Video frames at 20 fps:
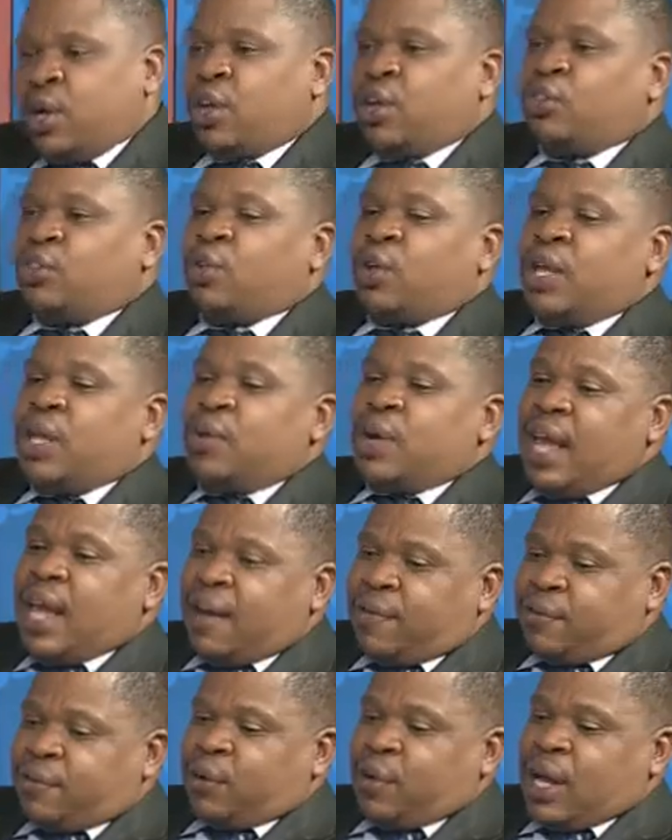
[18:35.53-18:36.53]
So they will
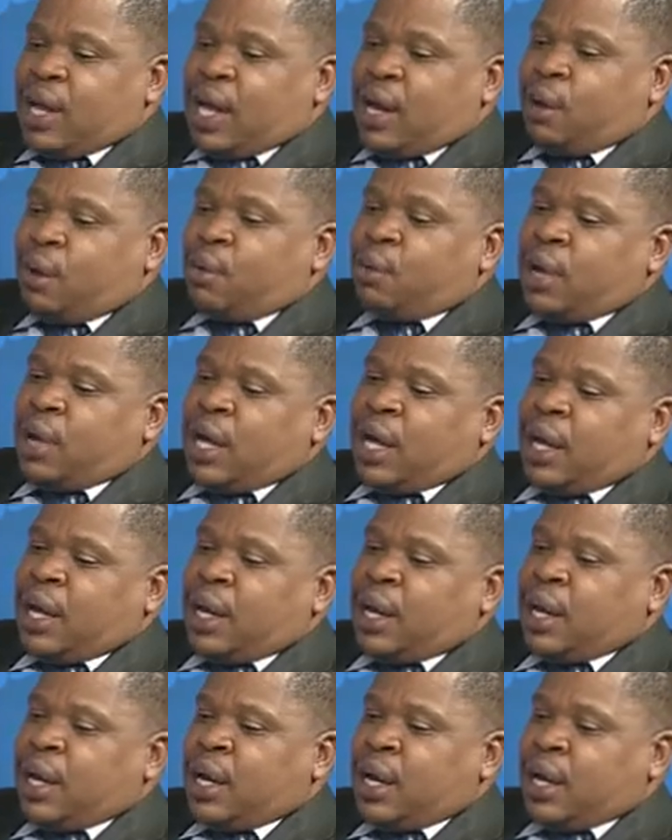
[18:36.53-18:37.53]
have to now
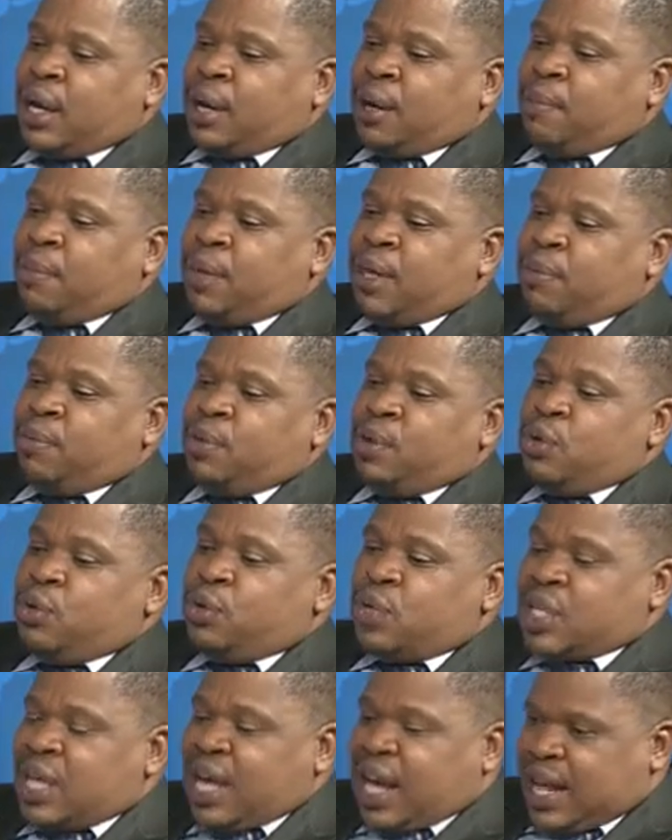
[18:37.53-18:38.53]
maybe
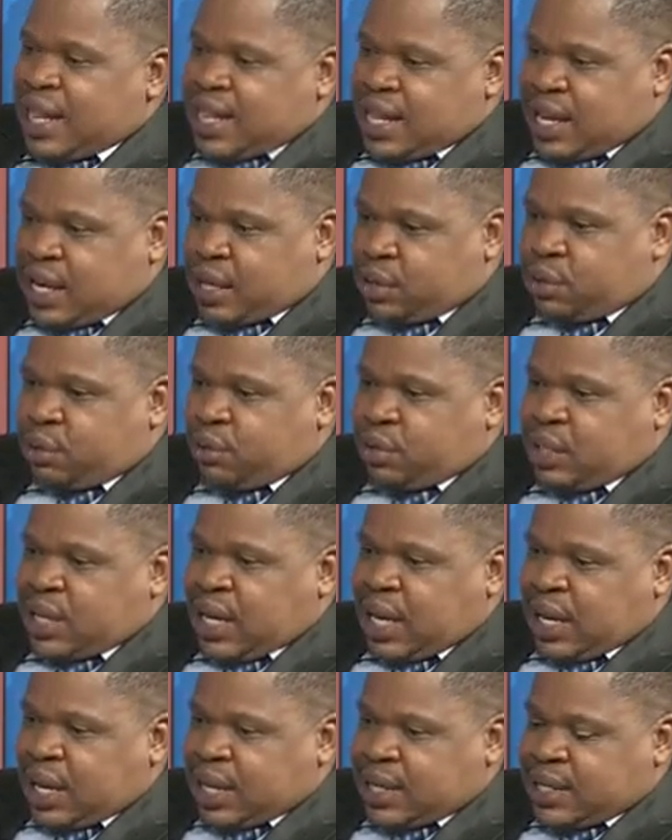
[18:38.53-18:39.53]
use other tools,
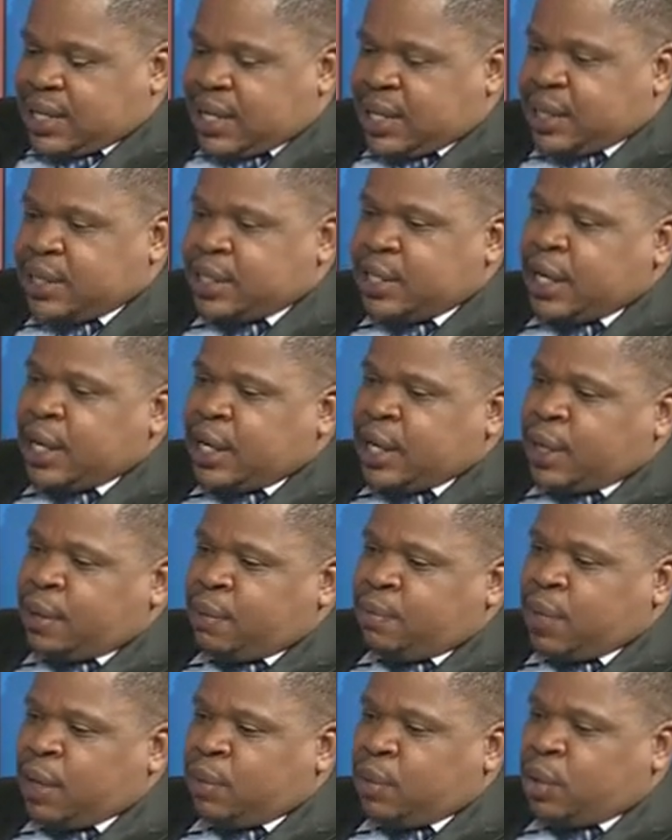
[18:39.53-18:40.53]
like I said,
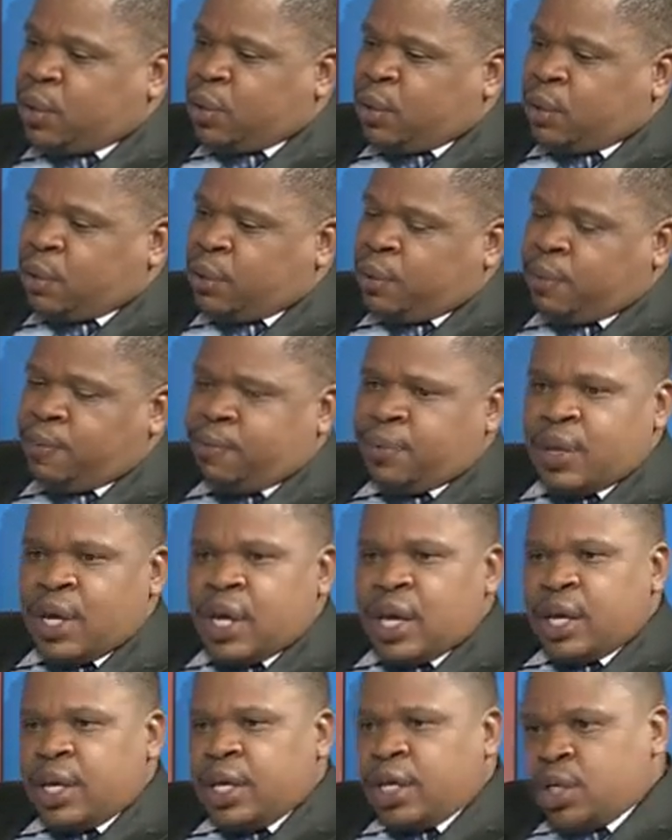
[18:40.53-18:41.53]
maybe through
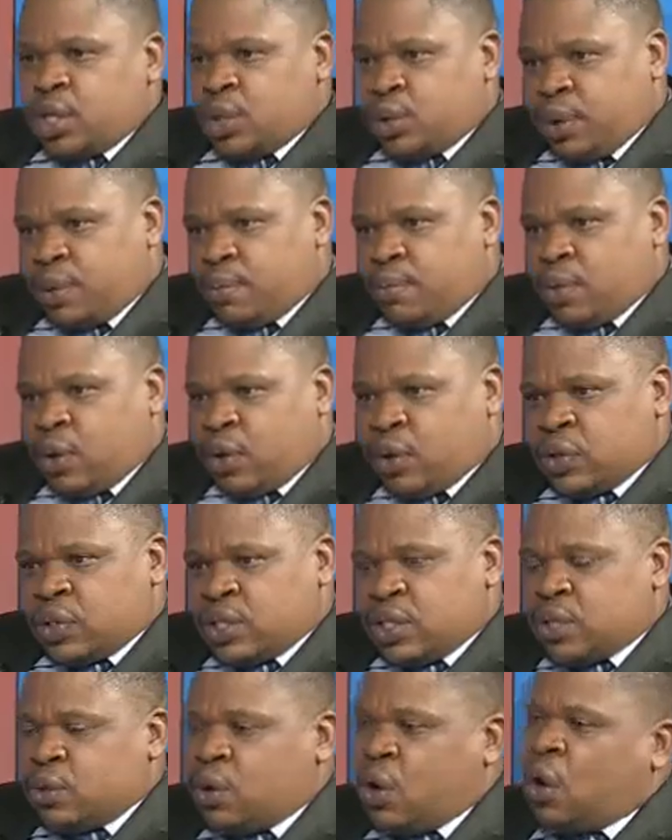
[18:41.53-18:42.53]
issuing
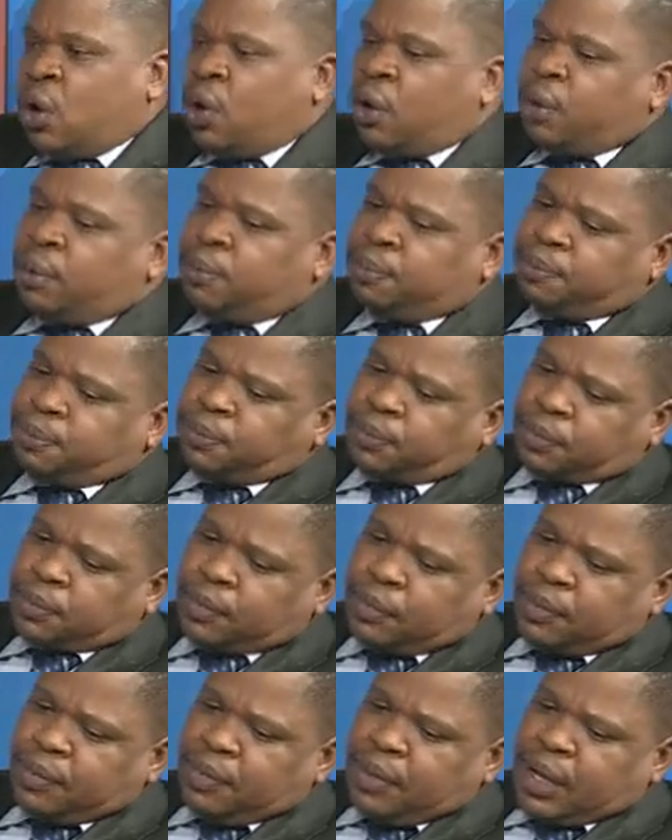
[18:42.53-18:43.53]
bonds or
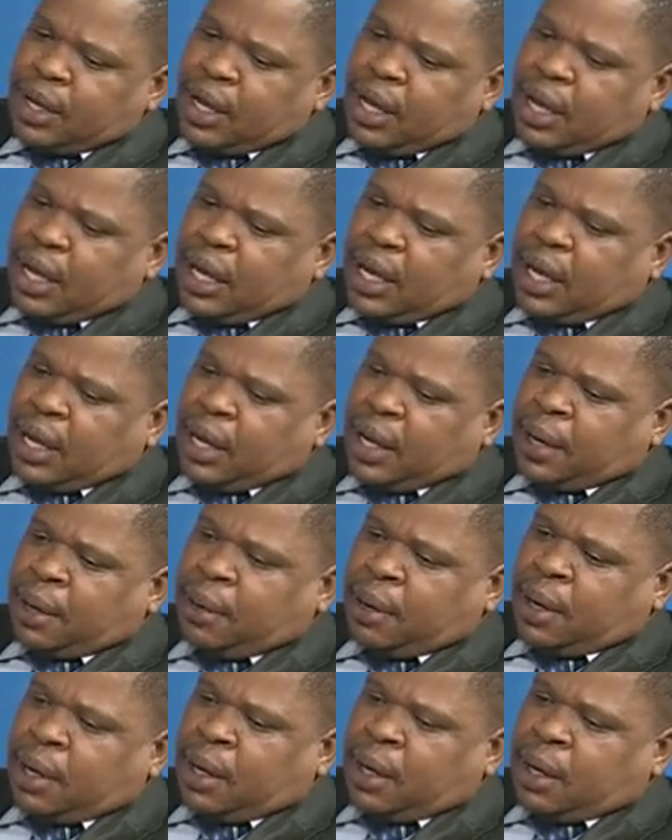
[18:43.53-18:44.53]

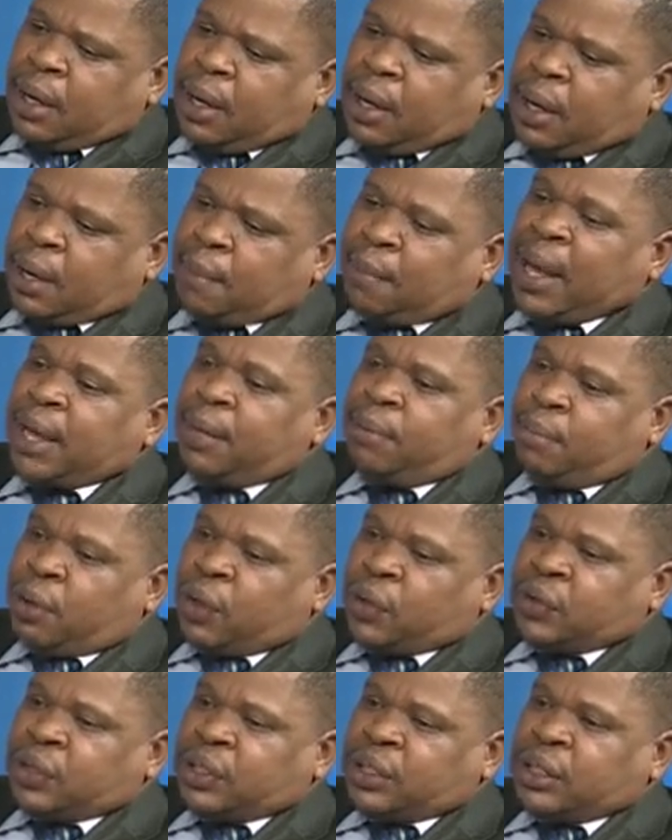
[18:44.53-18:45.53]
buying
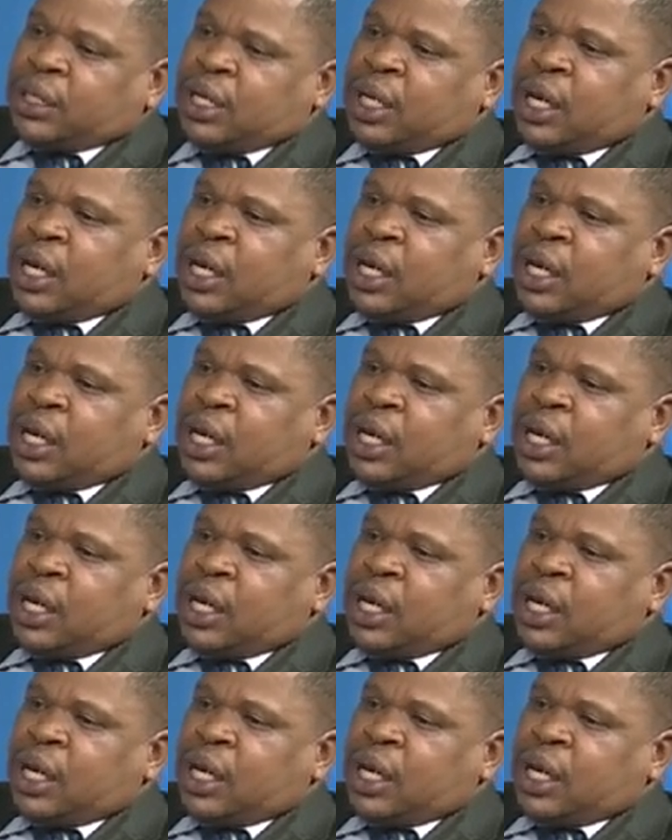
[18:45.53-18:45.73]
bonds.